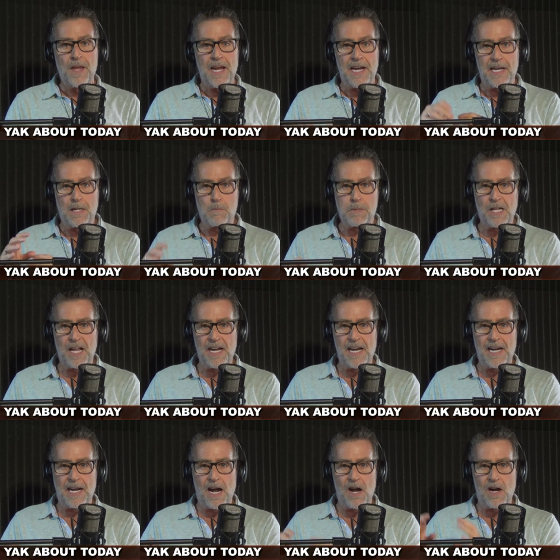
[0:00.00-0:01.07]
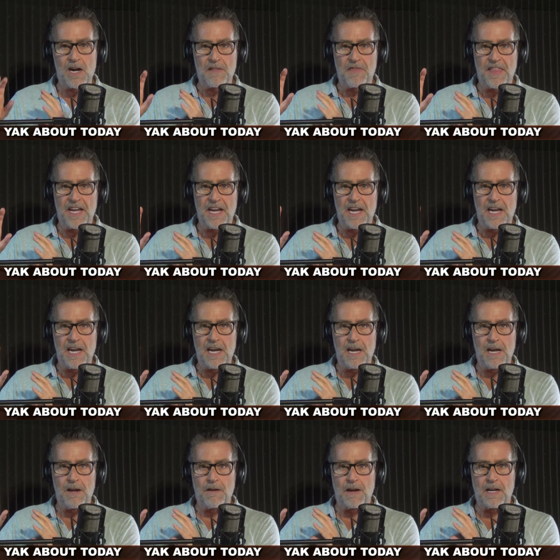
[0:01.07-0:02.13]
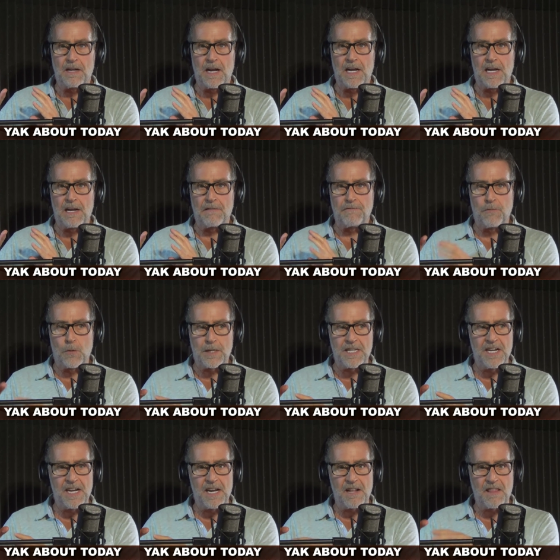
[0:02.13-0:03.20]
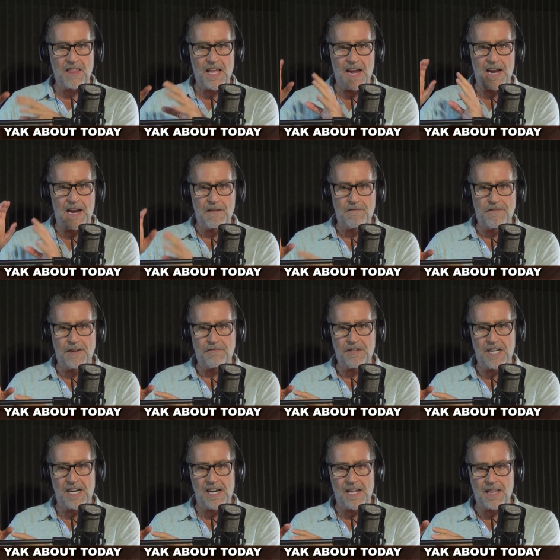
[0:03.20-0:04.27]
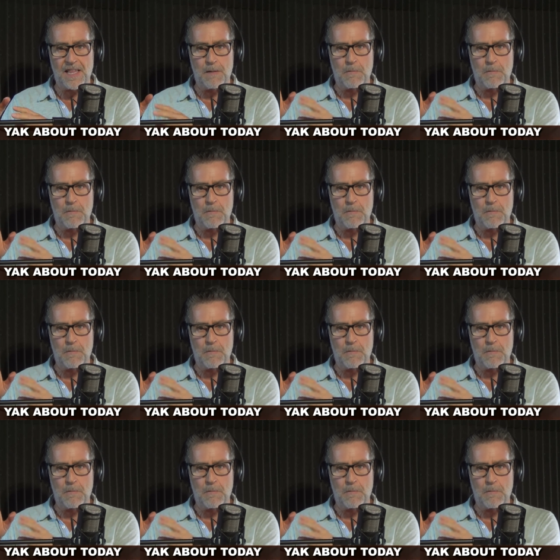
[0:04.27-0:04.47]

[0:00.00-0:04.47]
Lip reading: it'll play on the 14th and 15th.